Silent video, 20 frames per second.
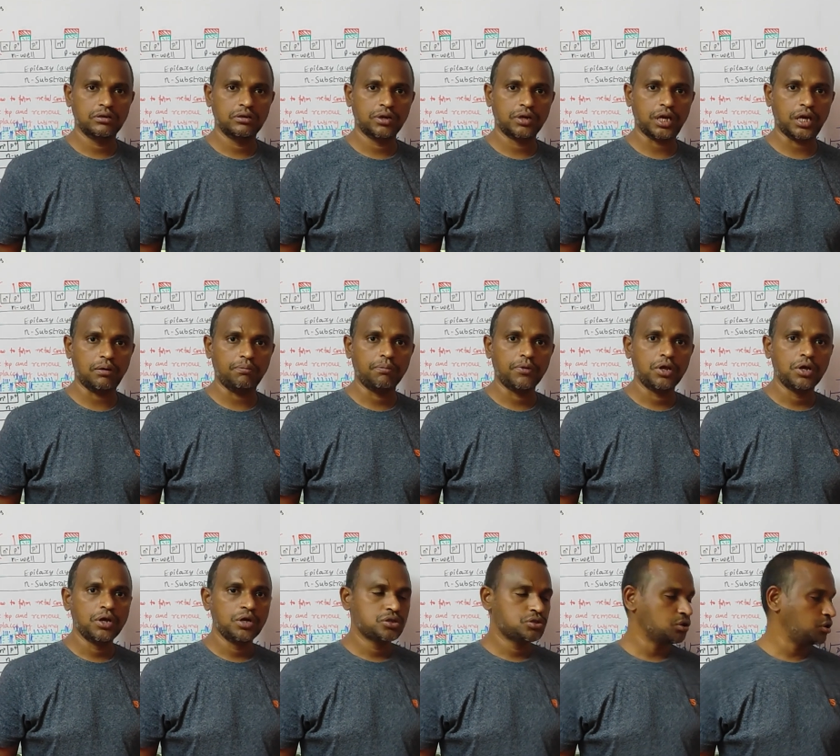Okay,
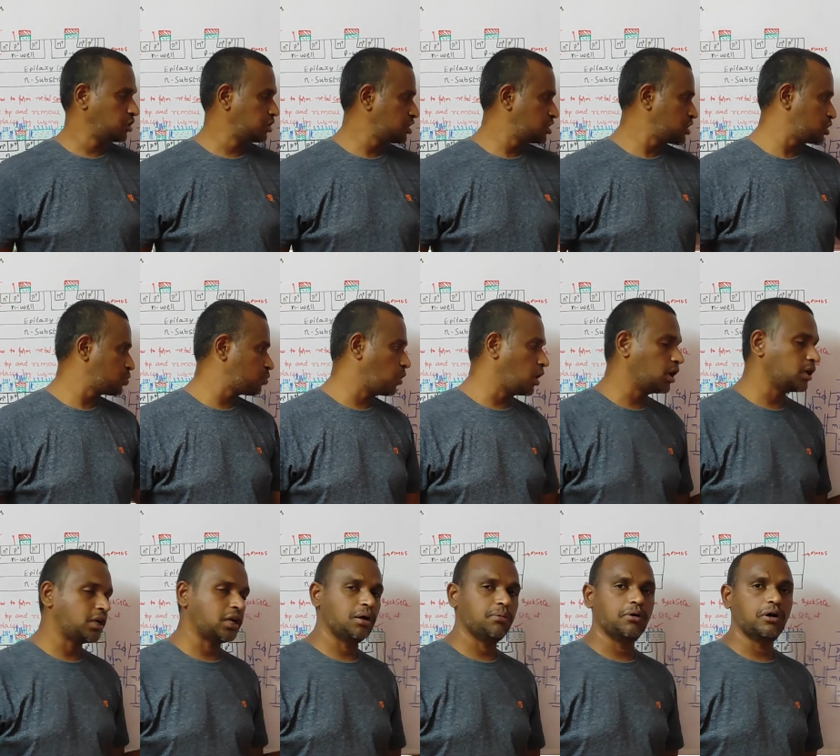so this is
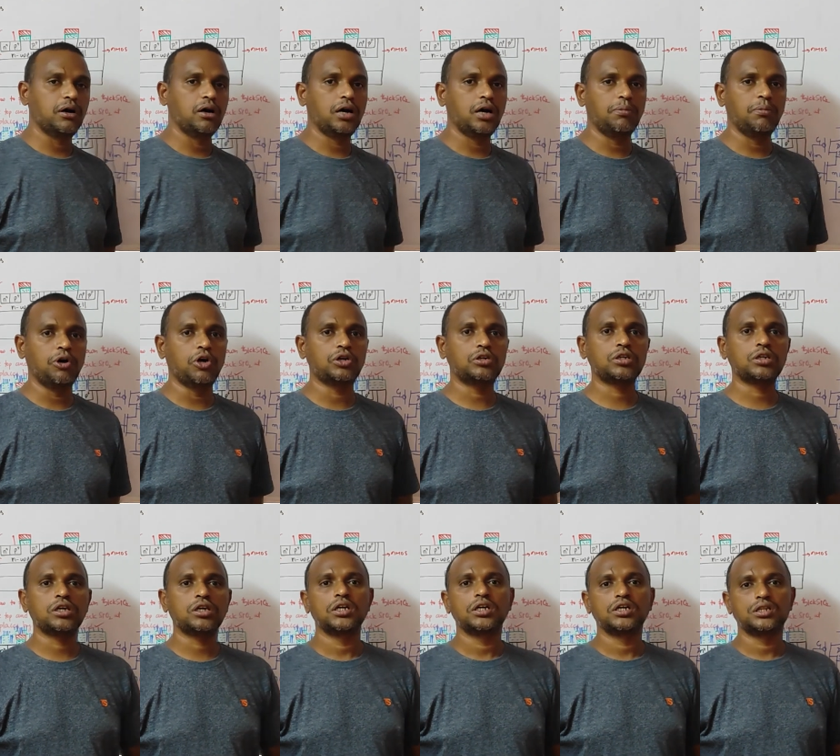what about